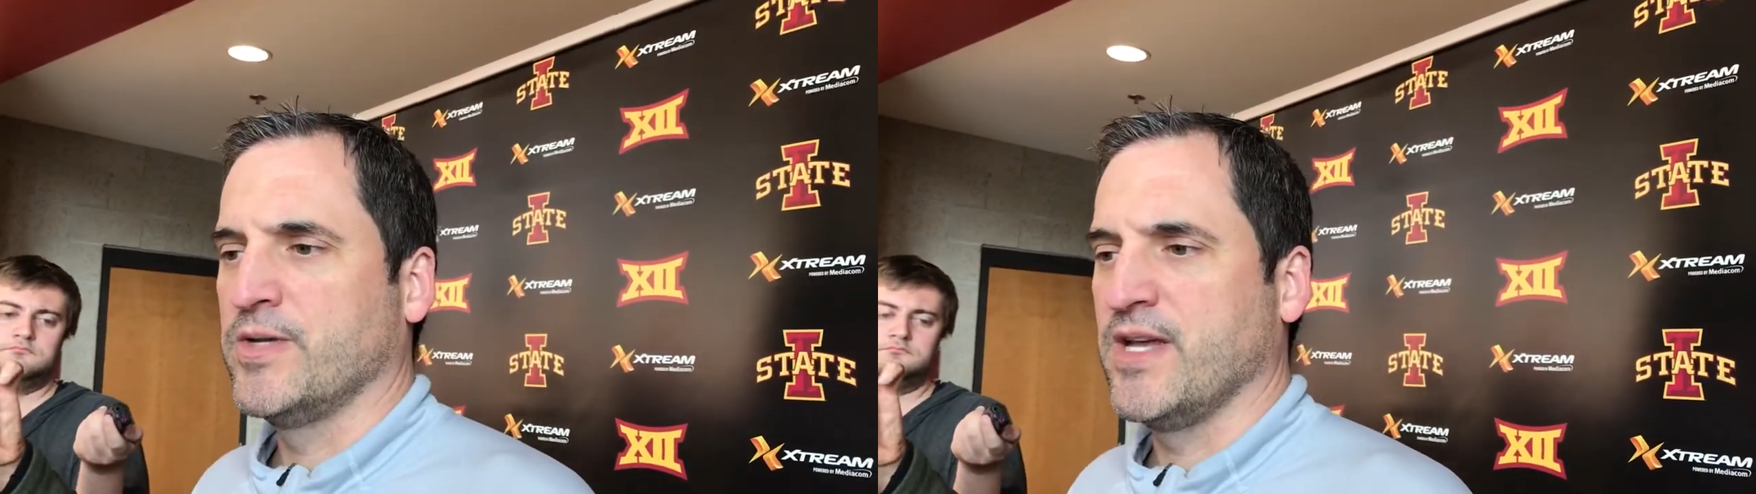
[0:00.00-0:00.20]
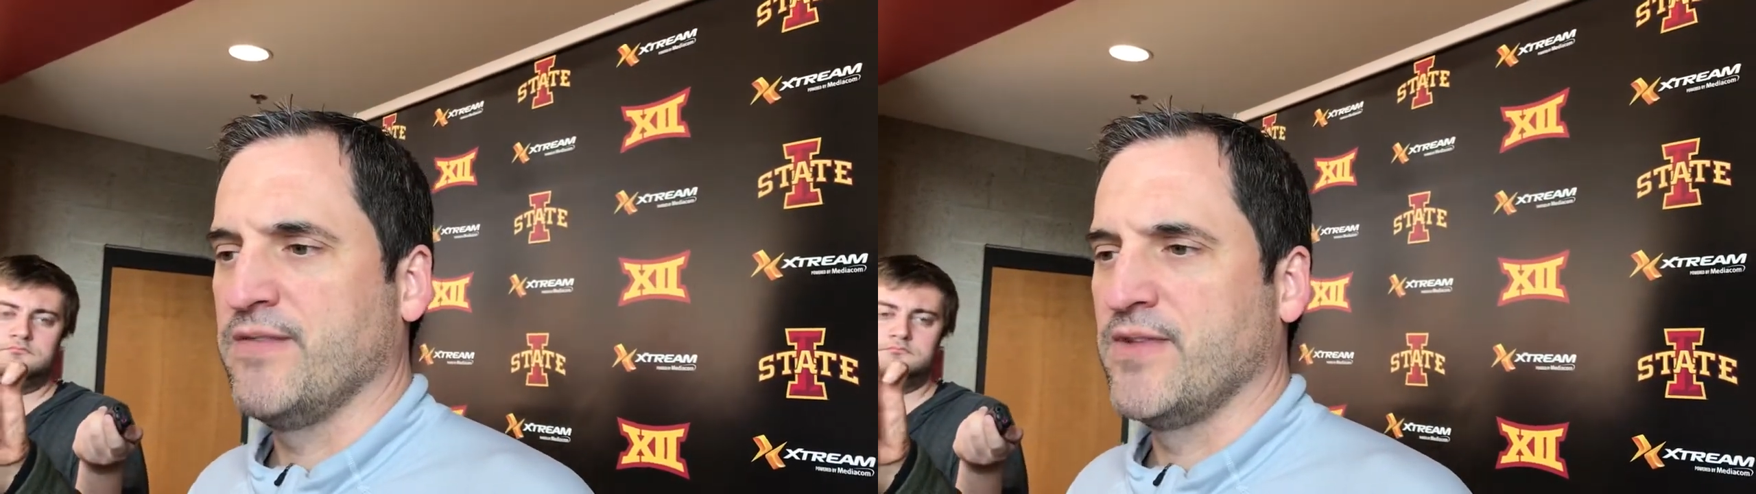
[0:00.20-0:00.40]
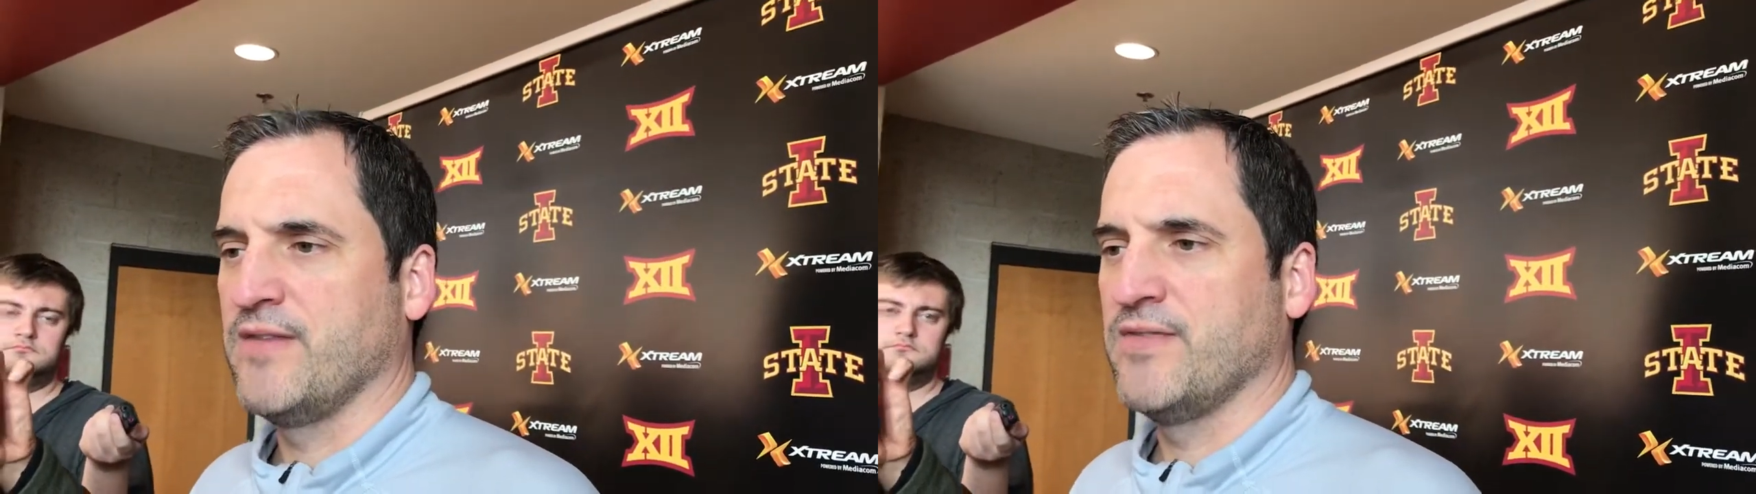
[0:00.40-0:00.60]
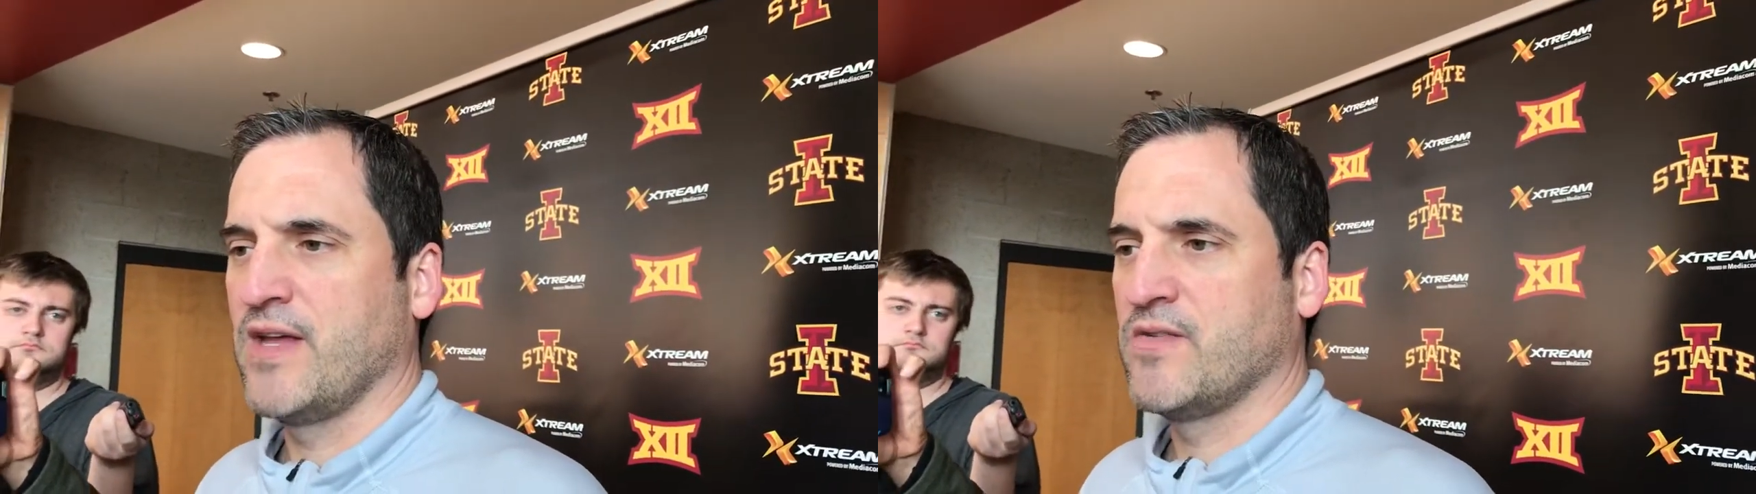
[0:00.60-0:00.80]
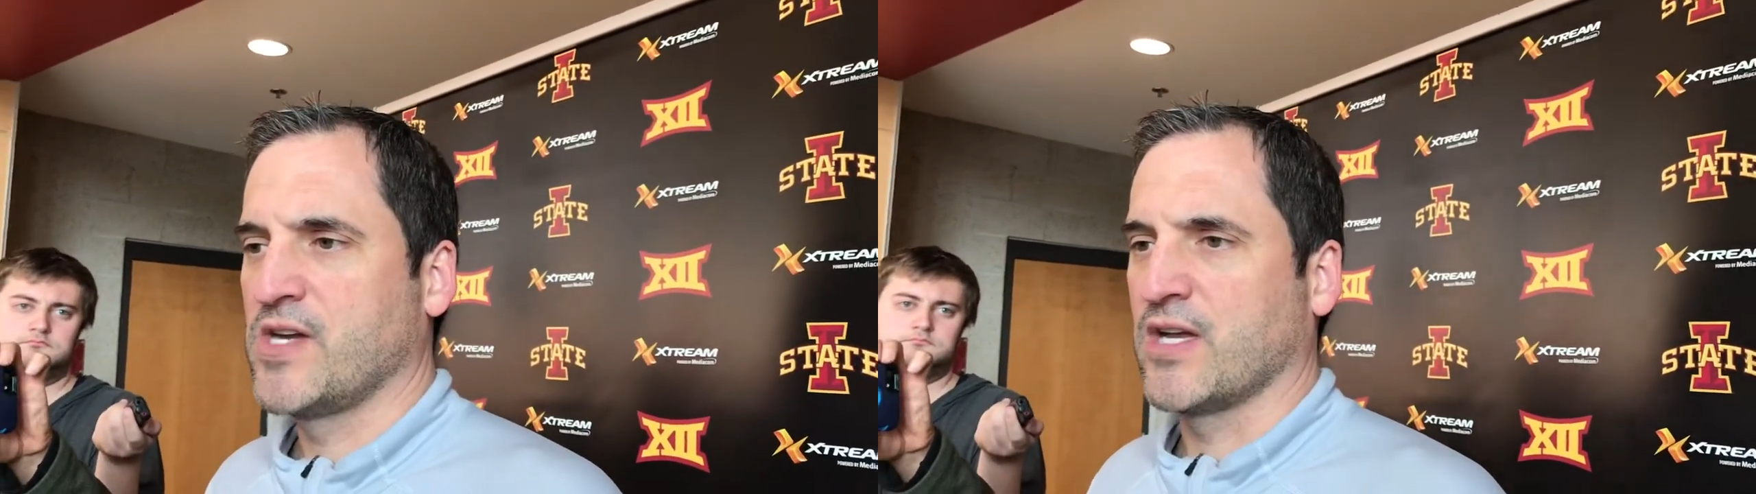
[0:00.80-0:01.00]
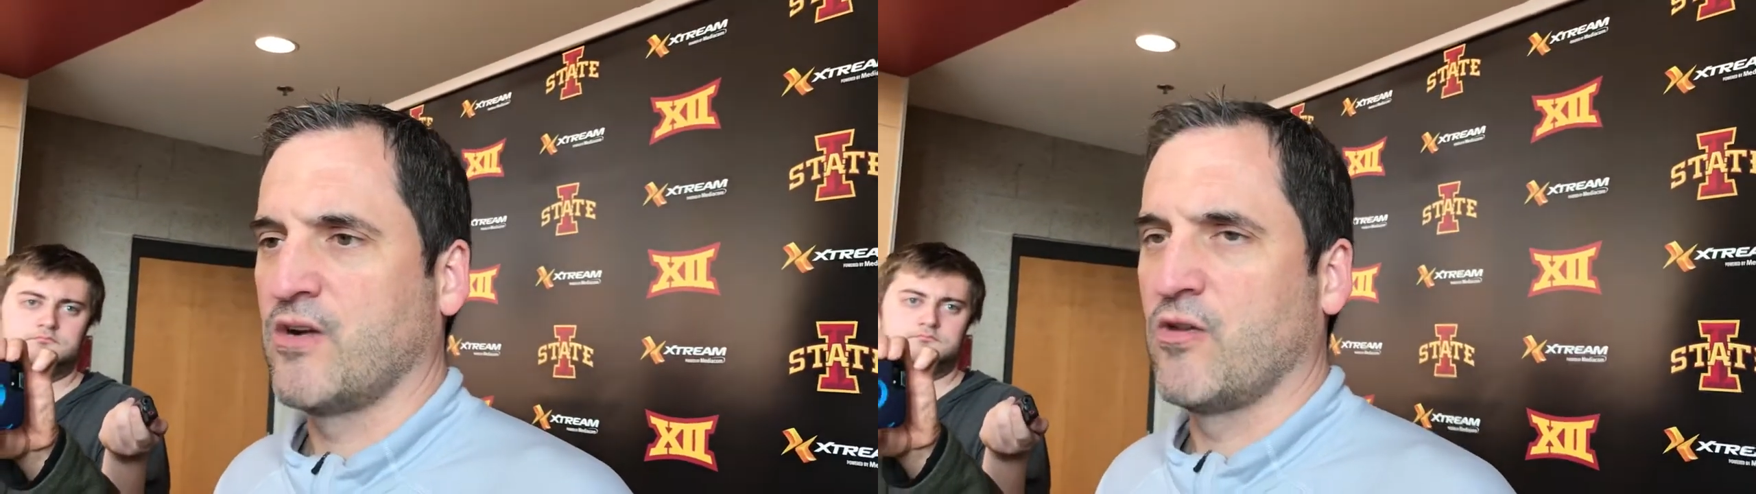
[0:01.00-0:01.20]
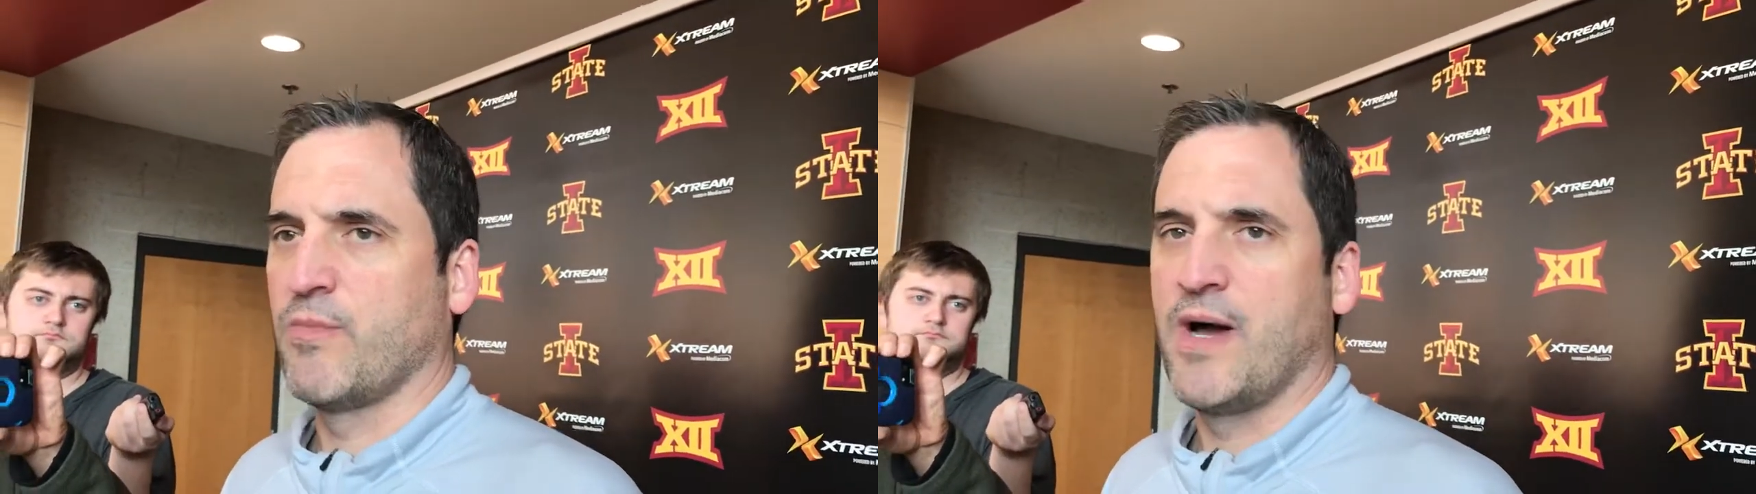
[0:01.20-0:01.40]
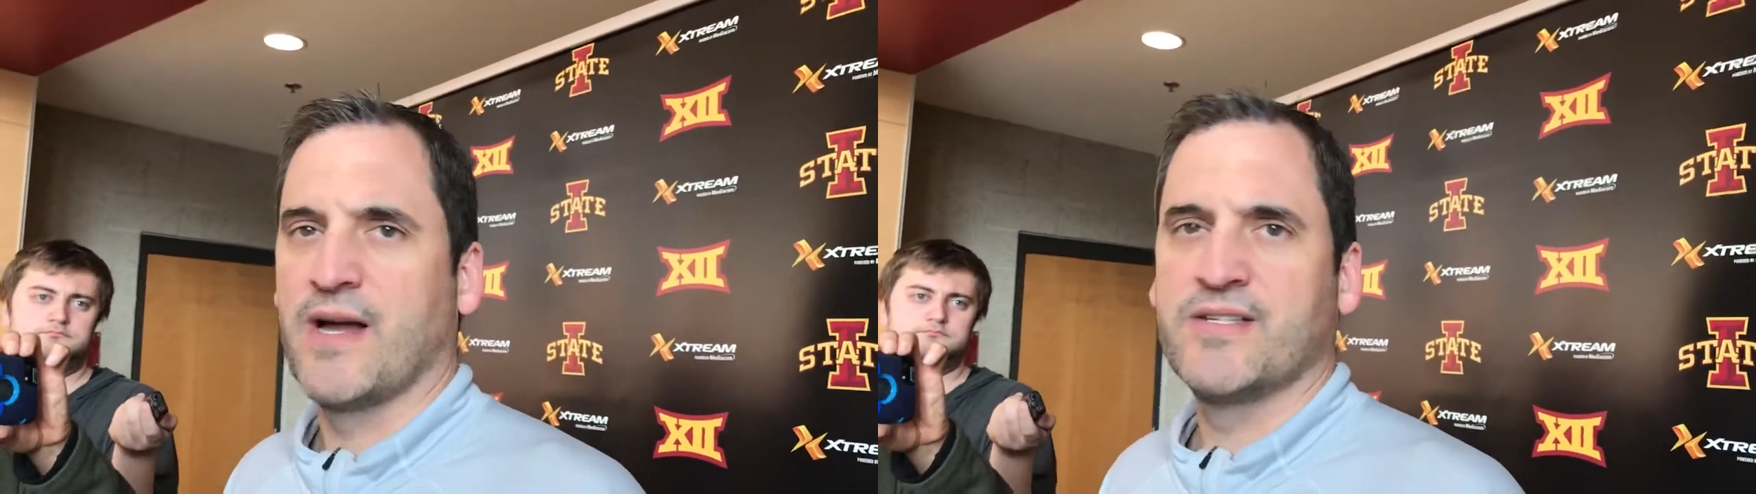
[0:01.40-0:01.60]
they've, they've, they've checked all the
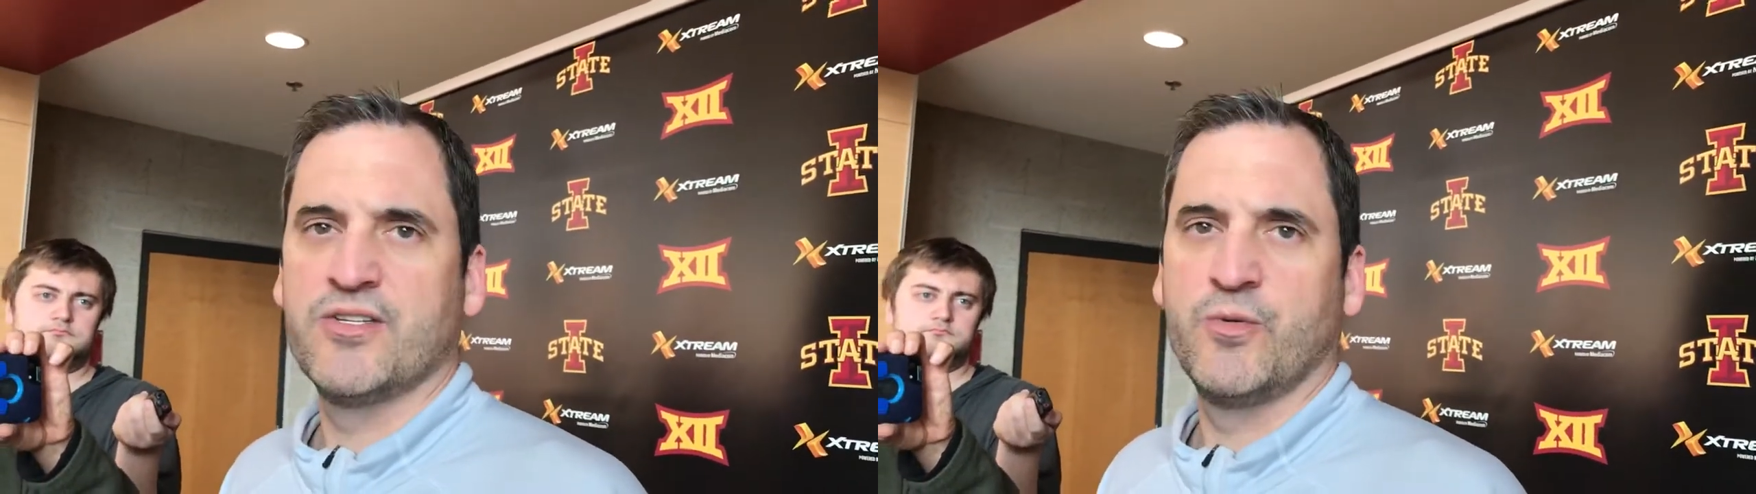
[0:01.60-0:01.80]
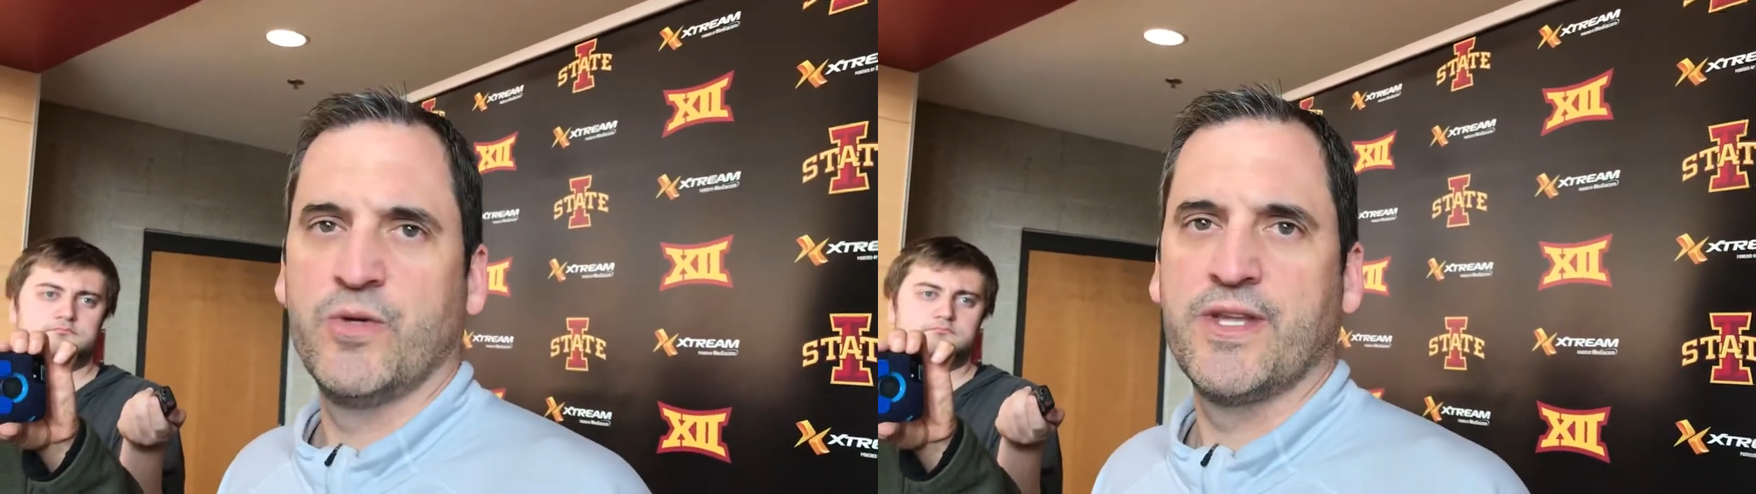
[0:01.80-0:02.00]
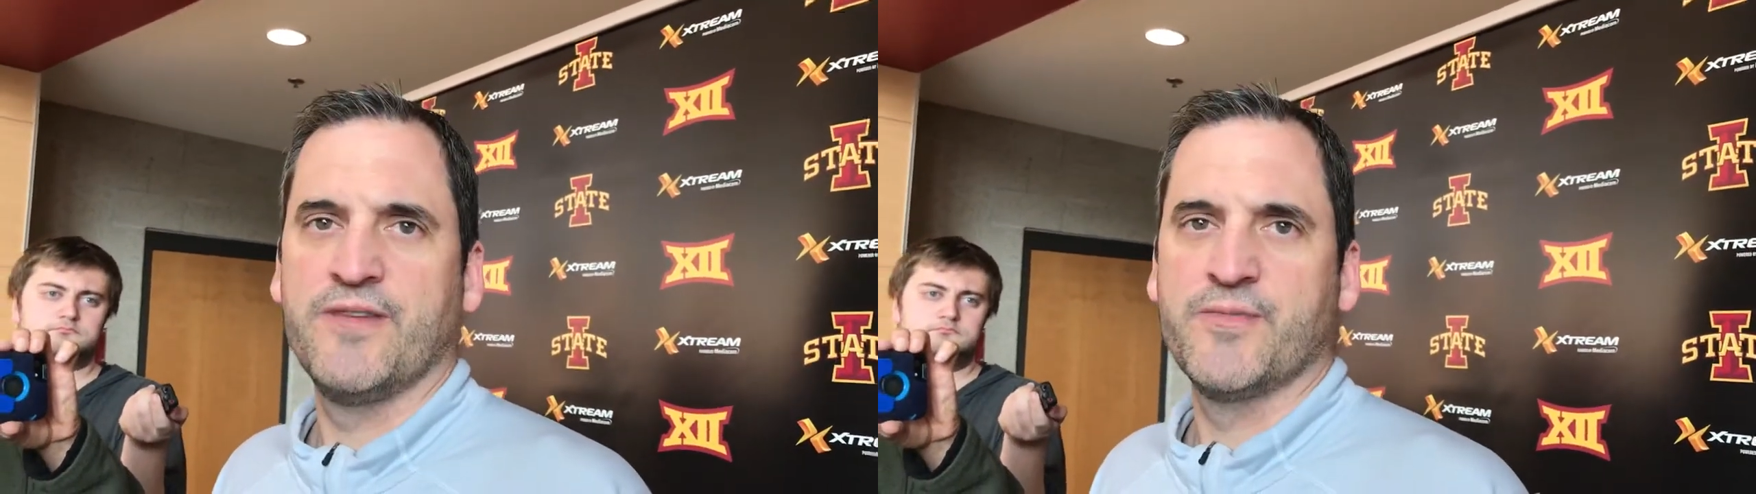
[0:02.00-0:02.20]
boxes to what they're